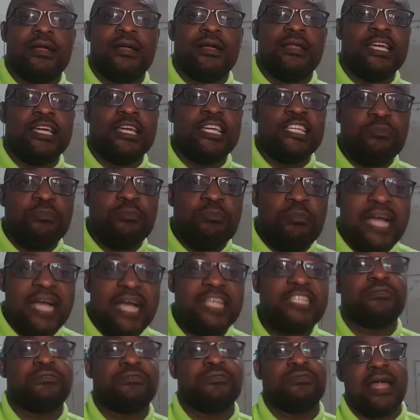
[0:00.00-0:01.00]
There is
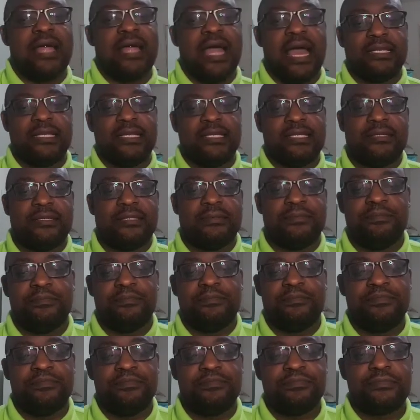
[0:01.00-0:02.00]
much to that.
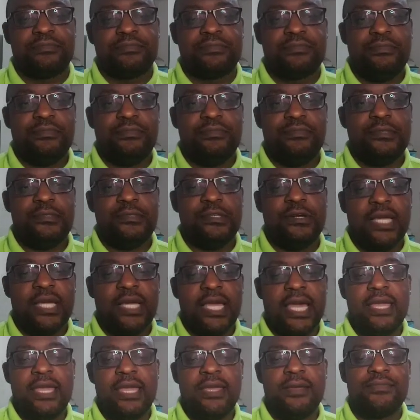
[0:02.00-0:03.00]

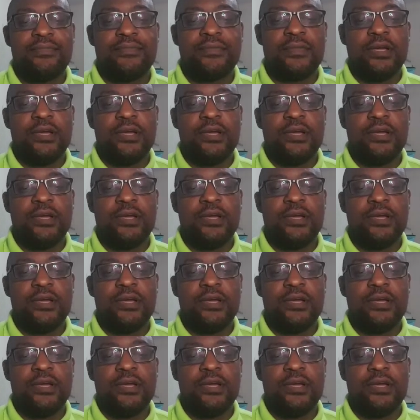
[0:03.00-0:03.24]
Okay?